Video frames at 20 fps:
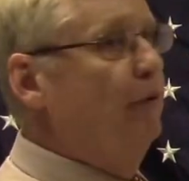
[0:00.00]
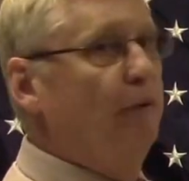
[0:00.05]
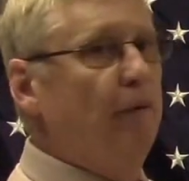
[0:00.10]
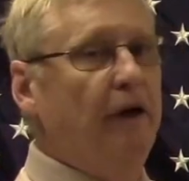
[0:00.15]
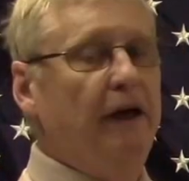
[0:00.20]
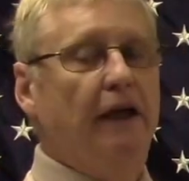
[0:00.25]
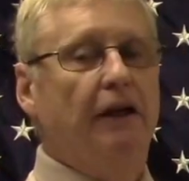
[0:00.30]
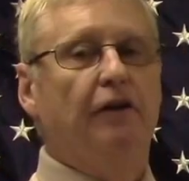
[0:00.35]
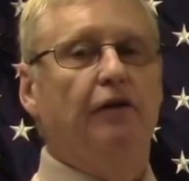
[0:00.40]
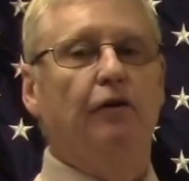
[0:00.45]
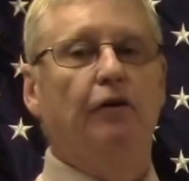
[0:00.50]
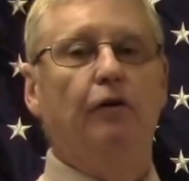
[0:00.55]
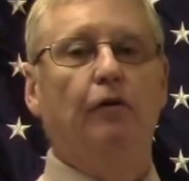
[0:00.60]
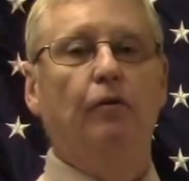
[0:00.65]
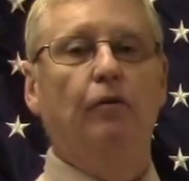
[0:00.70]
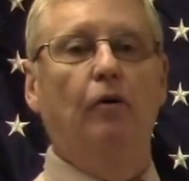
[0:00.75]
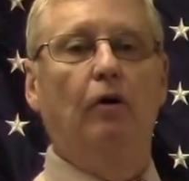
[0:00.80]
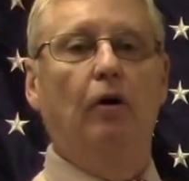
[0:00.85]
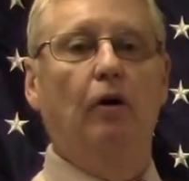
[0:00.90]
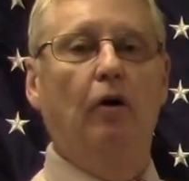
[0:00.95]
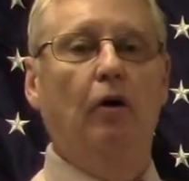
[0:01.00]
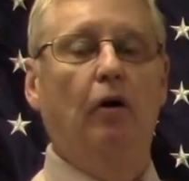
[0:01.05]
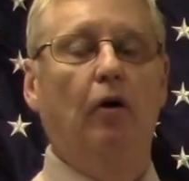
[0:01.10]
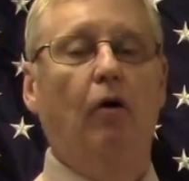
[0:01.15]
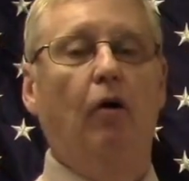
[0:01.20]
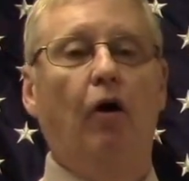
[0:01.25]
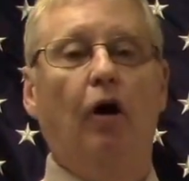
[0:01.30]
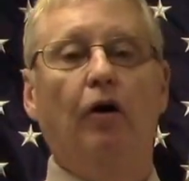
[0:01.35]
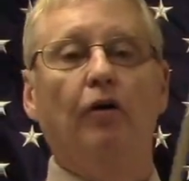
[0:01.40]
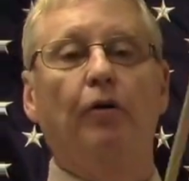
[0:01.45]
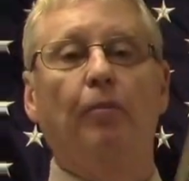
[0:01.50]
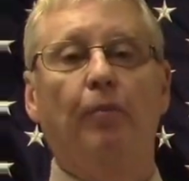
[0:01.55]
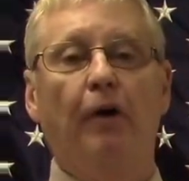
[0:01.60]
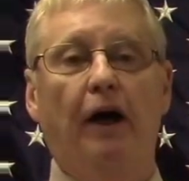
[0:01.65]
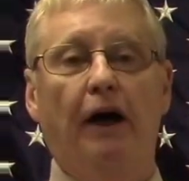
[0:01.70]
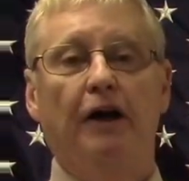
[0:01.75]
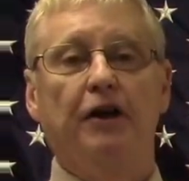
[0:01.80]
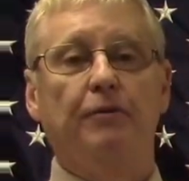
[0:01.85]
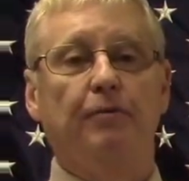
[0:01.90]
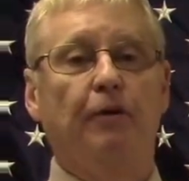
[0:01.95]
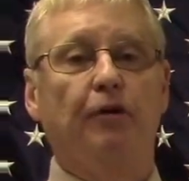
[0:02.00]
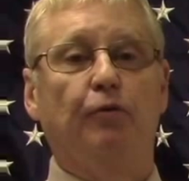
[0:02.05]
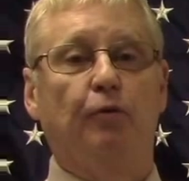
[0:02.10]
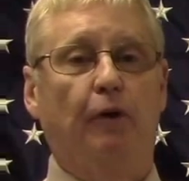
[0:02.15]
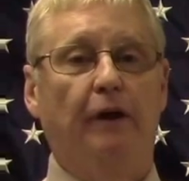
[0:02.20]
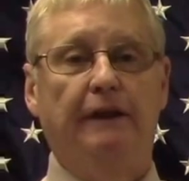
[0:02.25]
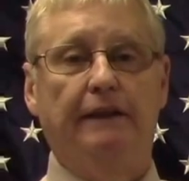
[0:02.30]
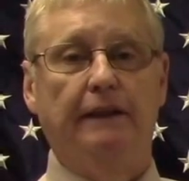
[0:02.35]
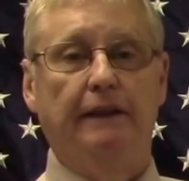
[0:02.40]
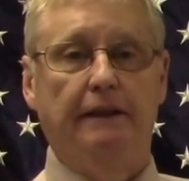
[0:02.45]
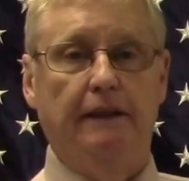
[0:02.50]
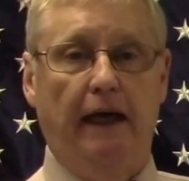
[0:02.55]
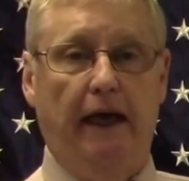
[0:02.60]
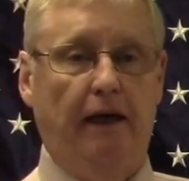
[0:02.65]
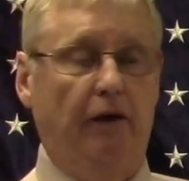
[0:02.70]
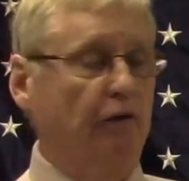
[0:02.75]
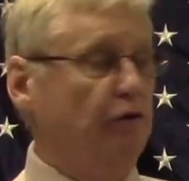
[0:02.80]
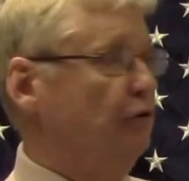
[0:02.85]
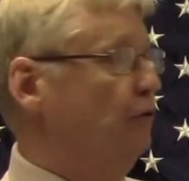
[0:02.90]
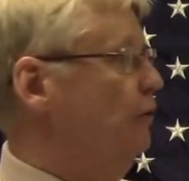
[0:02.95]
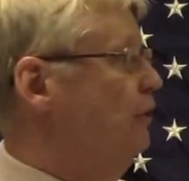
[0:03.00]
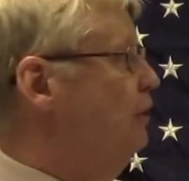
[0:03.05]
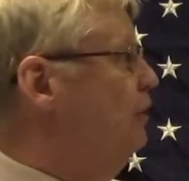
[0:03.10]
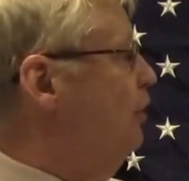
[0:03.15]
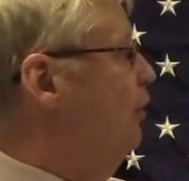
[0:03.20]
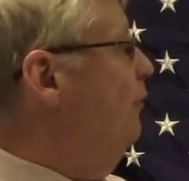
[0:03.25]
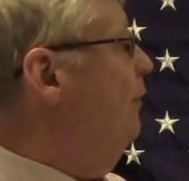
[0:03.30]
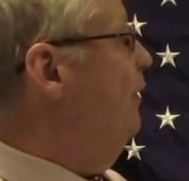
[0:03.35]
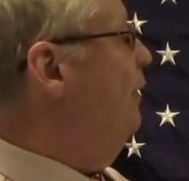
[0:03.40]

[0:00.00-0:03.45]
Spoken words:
went into all the punishments where he's entitled to a jury